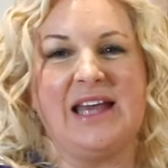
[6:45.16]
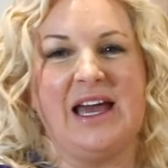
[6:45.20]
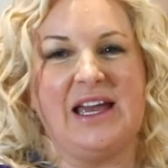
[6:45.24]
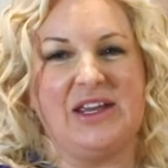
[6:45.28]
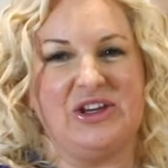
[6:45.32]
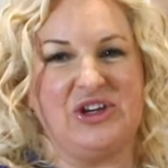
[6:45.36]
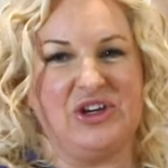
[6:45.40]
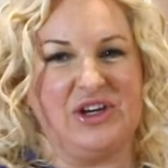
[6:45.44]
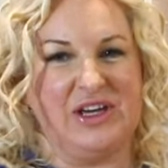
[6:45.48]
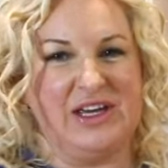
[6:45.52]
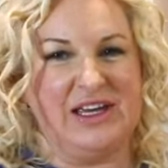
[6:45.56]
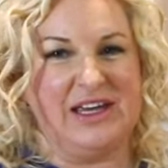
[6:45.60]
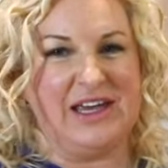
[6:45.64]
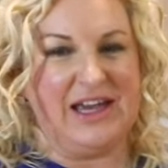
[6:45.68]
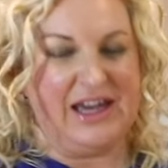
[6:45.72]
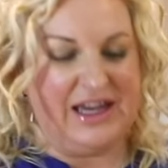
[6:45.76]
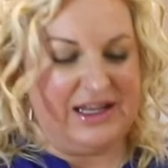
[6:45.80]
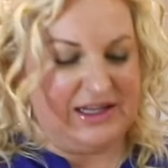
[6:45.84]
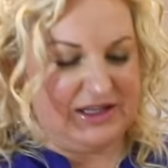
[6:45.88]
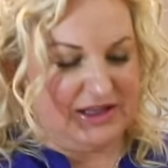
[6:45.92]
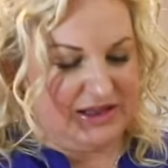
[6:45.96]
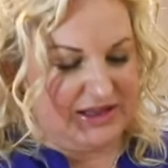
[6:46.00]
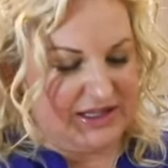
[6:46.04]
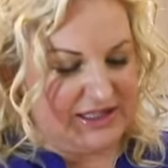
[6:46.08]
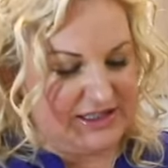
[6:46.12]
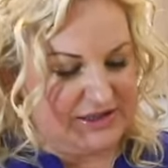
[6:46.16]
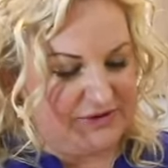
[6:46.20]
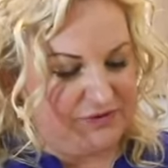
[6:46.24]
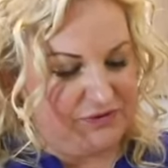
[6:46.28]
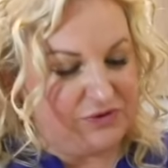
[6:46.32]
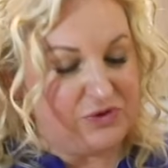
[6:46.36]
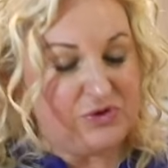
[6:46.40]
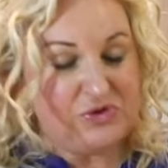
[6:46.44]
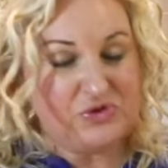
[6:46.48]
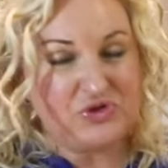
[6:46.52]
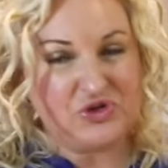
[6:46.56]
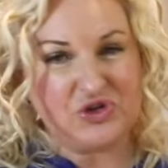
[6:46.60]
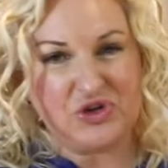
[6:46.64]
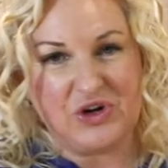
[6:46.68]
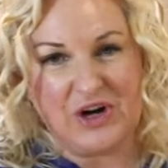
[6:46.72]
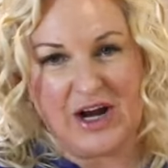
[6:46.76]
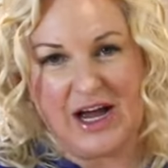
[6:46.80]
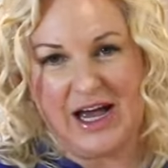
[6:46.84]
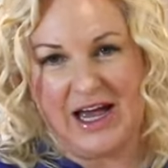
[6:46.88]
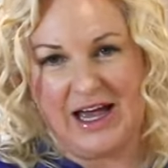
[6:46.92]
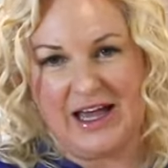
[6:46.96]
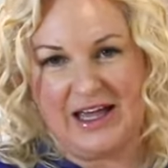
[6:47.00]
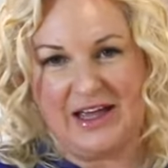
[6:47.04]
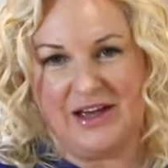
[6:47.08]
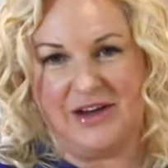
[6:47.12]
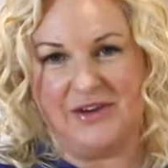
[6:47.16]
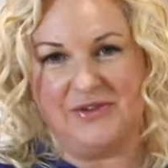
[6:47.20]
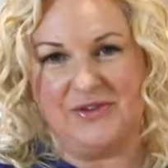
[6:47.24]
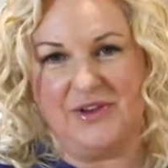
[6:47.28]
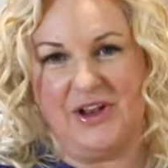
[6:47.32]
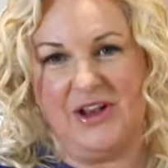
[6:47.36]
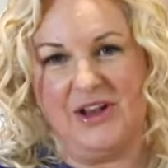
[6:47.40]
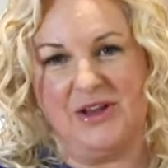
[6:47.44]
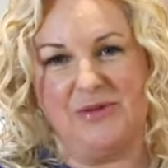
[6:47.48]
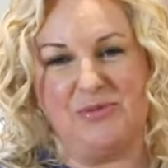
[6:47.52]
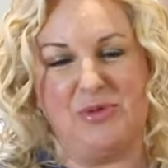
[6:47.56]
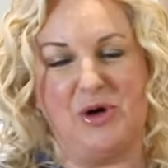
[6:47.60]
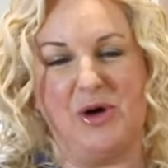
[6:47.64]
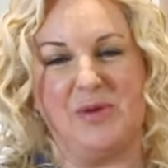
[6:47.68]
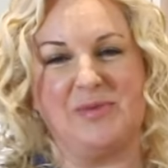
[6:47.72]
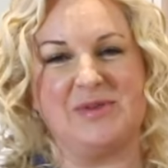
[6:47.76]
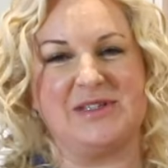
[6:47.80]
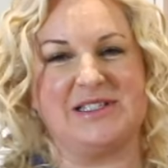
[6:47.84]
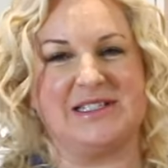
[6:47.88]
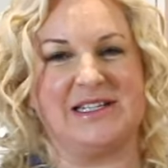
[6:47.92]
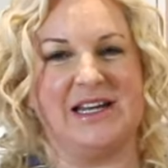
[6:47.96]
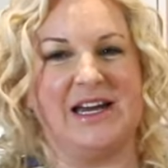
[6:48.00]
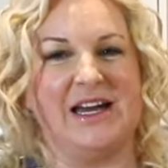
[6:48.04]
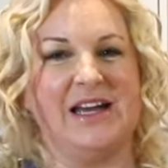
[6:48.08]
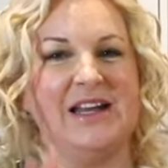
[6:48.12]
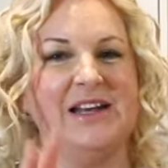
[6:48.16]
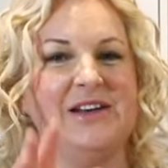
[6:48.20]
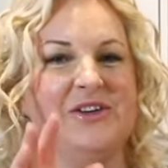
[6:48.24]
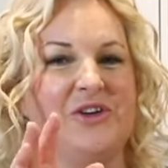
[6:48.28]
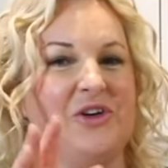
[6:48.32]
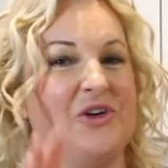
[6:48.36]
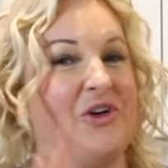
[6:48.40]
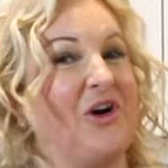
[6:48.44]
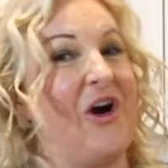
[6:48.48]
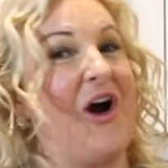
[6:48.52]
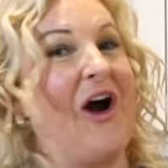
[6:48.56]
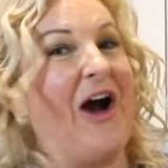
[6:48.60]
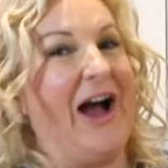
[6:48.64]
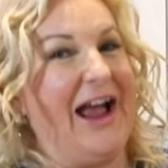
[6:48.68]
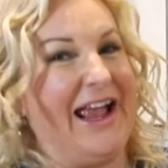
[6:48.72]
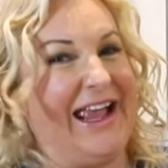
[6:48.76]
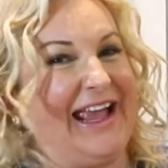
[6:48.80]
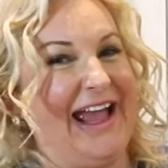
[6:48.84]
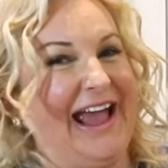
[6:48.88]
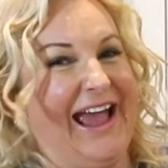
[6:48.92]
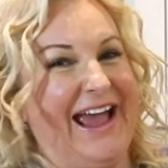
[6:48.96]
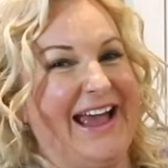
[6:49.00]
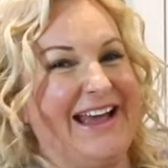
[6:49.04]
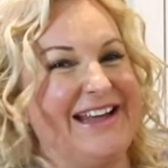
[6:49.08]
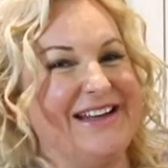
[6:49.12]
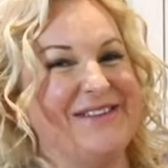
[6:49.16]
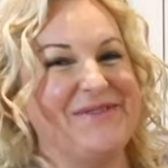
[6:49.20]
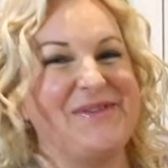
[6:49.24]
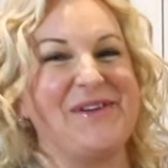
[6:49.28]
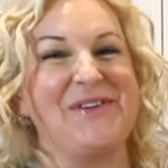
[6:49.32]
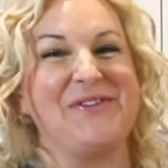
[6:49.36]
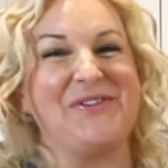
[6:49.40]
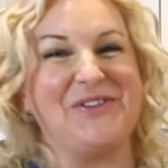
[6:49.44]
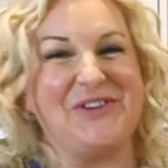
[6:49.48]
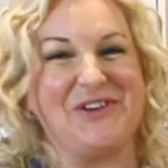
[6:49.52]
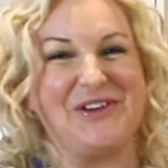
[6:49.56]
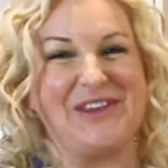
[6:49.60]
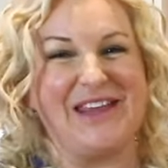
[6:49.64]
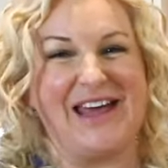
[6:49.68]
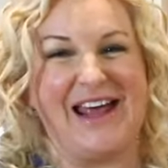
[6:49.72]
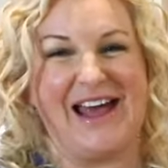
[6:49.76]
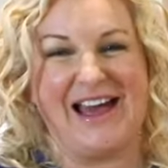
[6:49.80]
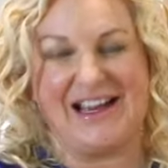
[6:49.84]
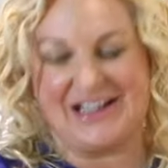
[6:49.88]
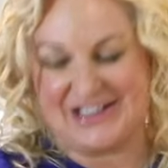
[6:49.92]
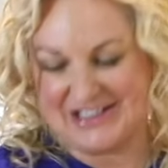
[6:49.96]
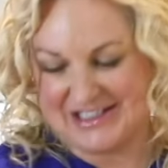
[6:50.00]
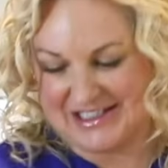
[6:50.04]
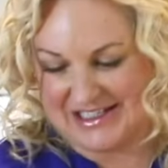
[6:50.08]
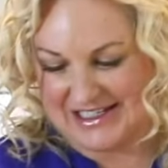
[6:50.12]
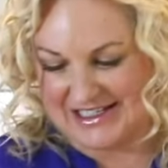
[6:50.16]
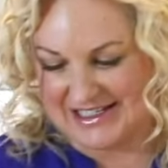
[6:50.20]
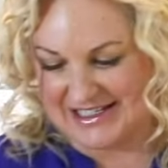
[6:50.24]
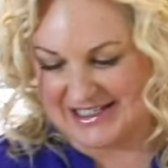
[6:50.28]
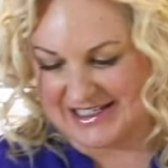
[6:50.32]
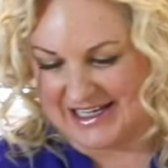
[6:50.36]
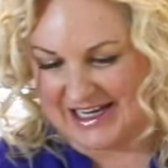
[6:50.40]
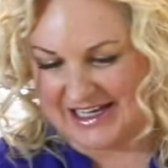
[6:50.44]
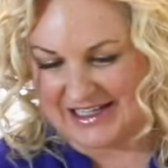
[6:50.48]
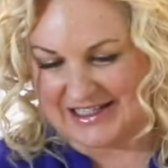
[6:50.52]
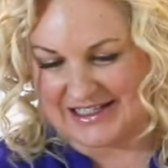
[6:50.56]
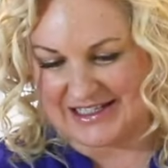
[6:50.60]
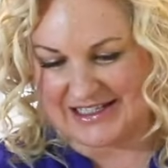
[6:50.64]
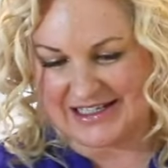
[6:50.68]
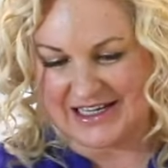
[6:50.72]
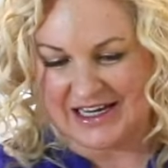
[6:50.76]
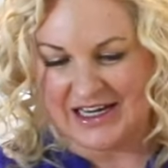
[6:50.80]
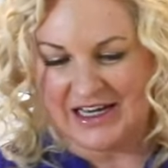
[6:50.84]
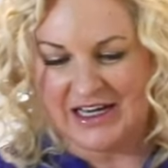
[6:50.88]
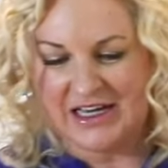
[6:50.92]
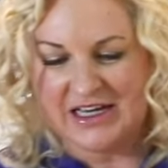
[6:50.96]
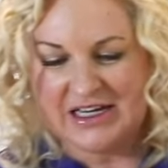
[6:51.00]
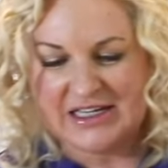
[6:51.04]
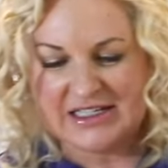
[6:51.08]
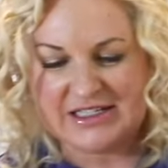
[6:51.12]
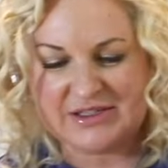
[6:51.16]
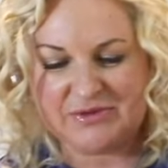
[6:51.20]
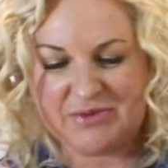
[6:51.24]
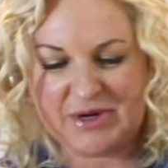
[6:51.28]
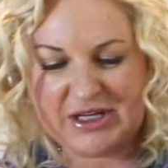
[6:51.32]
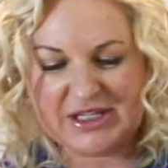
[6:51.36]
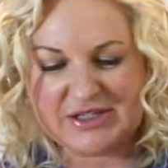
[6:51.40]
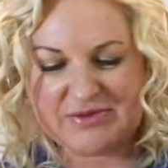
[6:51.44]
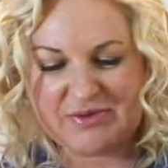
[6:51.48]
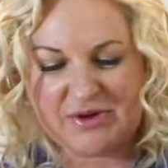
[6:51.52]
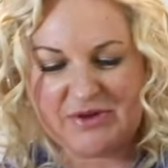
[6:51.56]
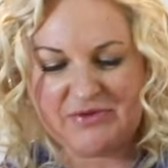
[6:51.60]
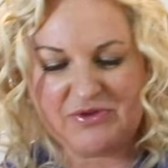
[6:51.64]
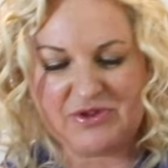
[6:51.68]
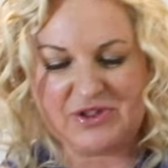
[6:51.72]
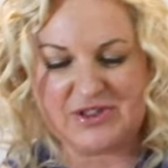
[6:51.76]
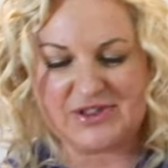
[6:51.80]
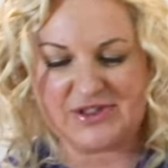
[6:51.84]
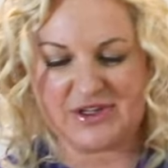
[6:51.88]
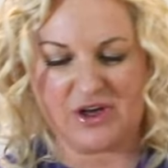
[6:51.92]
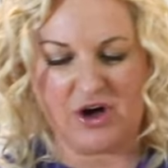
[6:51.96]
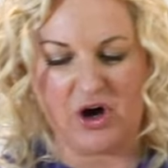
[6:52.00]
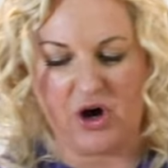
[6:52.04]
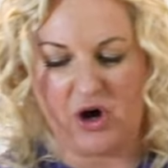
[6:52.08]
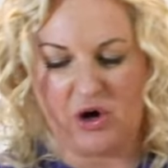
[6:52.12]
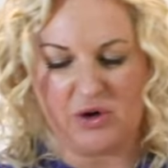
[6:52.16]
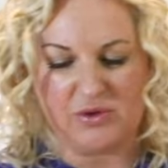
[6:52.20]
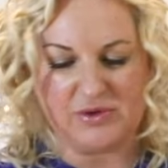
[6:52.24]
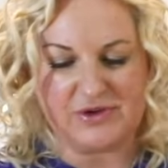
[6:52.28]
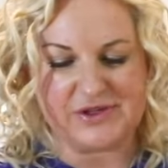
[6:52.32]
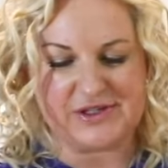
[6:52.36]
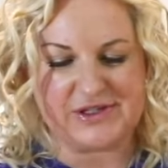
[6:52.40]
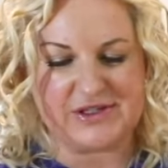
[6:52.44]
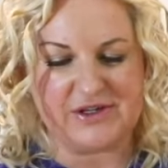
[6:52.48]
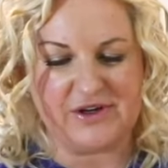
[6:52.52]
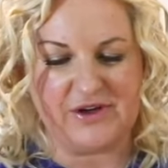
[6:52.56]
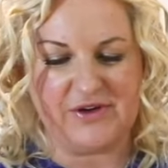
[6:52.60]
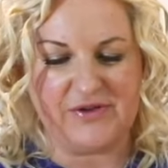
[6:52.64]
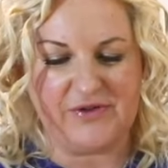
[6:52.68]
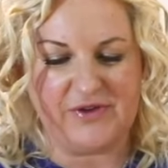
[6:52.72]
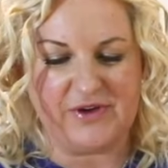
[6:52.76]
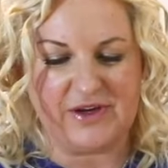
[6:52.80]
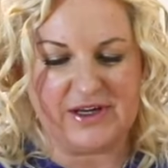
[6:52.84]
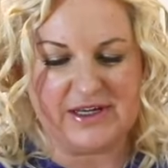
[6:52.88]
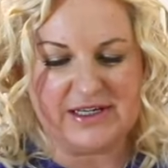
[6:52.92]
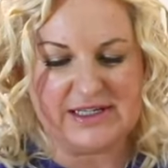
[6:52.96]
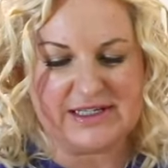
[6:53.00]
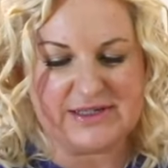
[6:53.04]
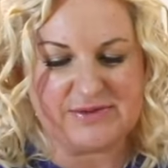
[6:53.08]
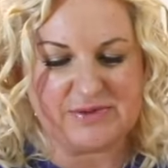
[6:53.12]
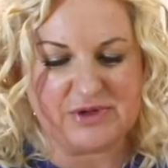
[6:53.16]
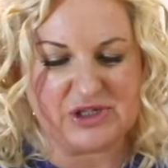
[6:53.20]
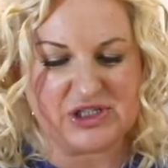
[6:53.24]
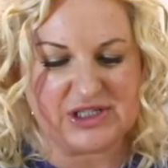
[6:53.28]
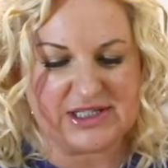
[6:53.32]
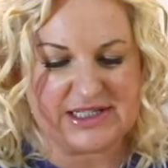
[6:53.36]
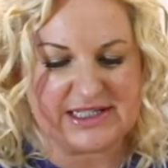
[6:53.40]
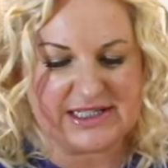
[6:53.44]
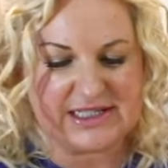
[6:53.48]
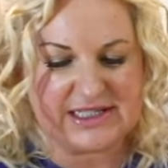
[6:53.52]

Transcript: that, you can get this full tray of lollipops done, or I can, before that actually sets. So once we've used the whole surface, we just